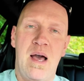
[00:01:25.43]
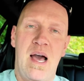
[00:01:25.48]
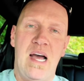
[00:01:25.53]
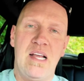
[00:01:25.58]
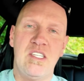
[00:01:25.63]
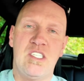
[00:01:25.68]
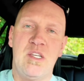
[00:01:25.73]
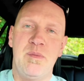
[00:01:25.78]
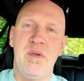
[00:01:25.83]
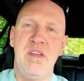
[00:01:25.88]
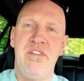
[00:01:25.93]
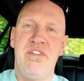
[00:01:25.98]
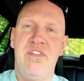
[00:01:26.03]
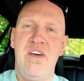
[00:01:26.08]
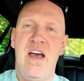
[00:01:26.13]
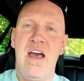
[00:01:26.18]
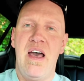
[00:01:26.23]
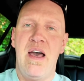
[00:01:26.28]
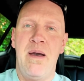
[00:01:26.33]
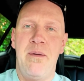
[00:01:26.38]
And to be
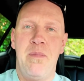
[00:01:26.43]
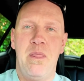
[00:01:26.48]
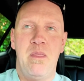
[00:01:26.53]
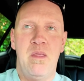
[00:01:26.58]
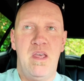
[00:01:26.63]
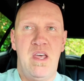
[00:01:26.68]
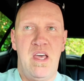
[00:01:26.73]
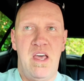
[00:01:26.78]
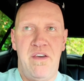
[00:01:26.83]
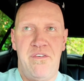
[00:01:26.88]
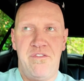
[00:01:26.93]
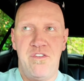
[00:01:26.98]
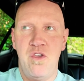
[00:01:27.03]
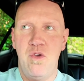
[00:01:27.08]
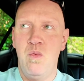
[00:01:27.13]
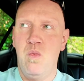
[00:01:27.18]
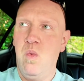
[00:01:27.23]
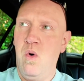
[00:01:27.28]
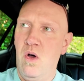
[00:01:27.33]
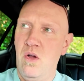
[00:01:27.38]
fair, if
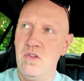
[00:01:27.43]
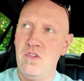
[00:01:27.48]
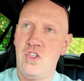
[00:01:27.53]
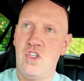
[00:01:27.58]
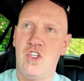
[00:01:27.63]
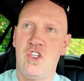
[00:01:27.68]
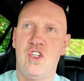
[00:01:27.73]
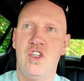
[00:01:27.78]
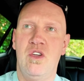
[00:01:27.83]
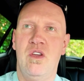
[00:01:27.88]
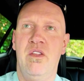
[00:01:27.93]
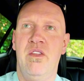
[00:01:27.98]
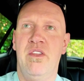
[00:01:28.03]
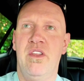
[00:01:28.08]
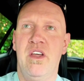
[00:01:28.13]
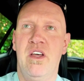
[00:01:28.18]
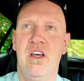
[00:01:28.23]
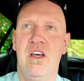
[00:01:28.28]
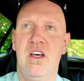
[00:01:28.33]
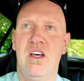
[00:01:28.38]
you watch
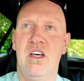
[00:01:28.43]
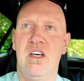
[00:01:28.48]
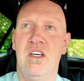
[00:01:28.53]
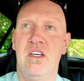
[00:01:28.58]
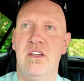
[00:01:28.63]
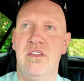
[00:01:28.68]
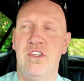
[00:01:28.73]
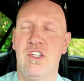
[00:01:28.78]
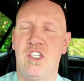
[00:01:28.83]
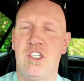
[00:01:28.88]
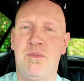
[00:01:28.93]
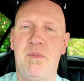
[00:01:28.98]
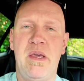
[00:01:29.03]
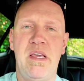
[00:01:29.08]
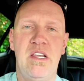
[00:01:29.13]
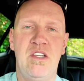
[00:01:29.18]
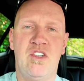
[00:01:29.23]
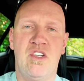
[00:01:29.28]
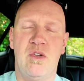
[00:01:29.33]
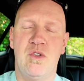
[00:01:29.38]
the
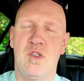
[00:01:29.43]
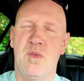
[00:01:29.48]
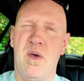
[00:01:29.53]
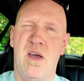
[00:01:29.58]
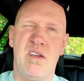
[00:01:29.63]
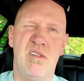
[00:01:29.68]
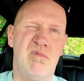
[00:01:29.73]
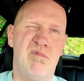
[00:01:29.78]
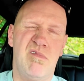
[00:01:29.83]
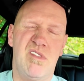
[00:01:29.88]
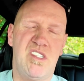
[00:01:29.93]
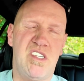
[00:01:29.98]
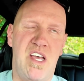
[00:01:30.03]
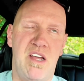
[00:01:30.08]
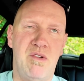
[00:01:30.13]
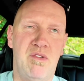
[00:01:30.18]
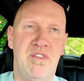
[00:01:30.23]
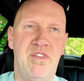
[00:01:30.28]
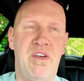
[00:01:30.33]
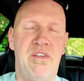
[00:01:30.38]
speech, it was about
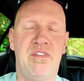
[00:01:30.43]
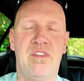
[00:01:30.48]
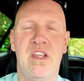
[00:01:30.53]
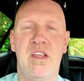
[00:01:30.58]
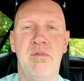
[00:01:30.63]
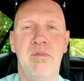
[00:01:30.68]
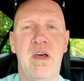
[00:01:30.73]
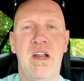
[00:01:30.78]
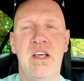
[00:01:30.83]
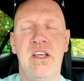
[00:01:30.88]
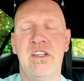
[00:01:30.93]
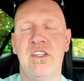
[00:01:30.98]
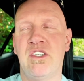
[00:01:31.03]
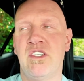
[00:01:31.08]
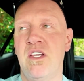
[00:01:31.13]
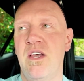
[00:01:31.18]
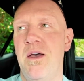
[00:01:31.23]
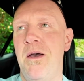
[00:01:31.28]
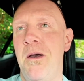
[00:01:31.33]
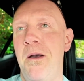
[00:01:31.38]
10 or 15 minutes.